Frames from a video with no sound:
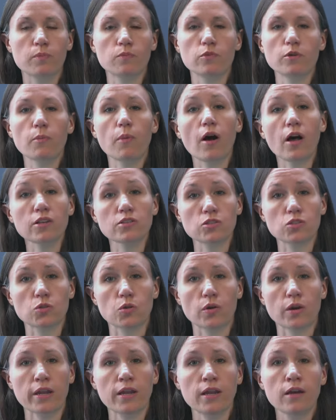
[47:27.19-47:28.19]

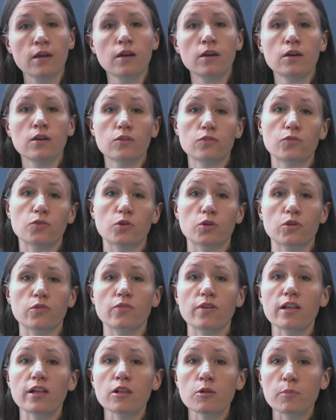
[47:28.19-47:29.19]
repository for
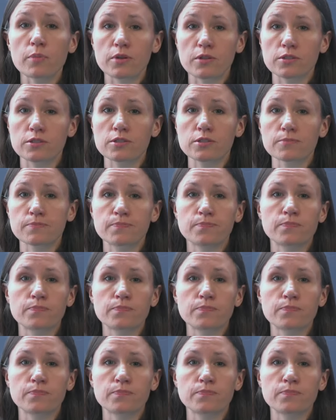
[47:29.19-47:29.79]
developers.